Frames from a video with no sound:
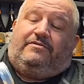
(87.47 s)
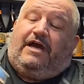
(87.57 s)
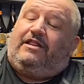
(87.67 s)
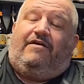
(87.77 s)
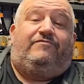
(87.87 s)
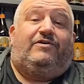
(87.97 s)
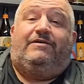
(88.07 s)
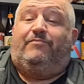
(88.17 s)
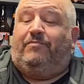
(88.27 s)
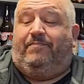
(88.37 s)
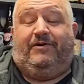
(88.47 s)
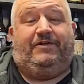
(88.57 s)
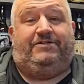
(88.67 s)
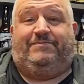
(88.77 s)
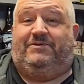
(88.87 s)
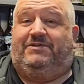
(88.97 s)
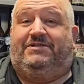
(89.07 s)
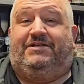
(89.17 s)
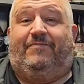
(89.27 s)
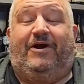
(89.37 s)
I love drinking bourbon barrel aged beers in
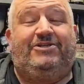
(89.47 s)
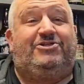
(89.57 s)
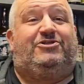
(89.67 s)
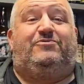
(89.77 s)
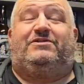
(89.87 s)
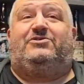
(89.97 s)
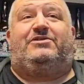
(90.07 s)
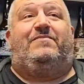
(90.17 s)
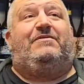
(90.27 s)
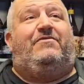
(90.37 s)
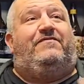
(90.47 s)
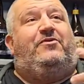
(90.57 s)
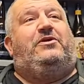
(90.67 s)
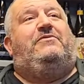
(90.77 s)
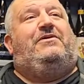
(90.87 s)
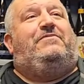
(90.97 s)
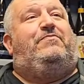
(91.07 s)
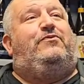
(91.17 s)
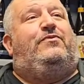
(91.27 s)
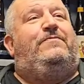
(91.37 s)
the summer. I just do it. There's something about floating around the
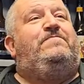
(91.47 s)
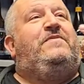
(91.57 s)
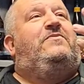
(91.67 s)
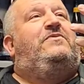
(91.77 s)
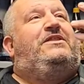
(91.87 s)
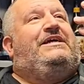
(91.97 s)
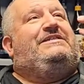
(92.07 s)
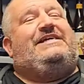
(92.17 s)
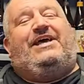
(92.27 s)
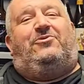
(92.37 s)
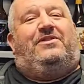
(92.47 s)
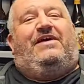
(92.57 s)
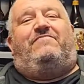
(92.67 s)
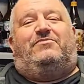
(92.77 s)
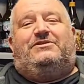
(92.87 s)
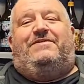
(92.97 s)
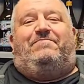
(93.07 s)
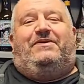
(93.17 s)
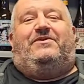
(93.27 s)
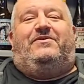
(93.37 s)
pool with like a 10 or
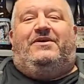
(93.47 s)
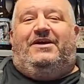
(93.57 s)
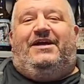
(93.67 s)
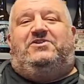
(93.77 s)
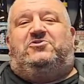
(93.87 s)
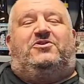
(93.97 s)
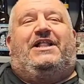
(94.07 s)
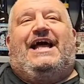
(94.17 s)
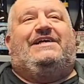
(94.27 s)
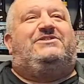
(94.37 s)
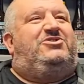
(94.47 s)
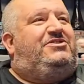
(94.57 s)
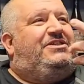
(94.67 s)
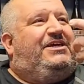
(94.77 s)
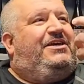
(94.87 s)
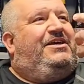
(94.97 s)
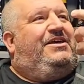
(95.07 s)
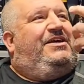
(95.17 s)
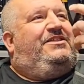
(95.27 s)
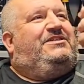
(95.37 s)
11% beer in your glass and just like
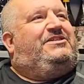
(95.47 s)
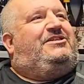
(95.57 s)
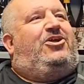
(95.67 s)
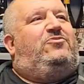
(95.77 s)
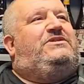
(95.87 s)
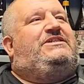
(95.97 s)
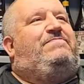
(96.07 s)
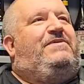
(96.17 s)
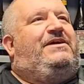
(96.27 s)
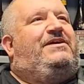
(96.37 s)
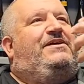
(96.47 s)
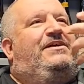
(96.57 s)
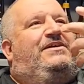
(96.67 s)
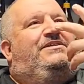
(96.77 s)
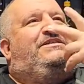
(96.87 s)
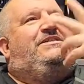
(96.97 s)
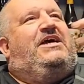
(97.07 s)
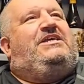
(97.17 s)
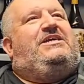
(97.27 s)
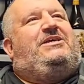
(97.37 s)
this slow sipping,
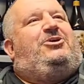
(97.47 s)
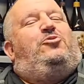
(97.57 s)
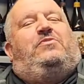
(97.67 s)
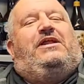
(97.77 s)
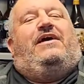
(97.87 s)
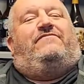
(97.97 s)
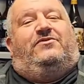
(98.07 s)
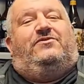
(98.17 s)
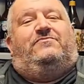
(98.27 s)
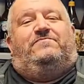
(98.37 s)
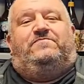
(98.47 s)
sunny, humid afternoon.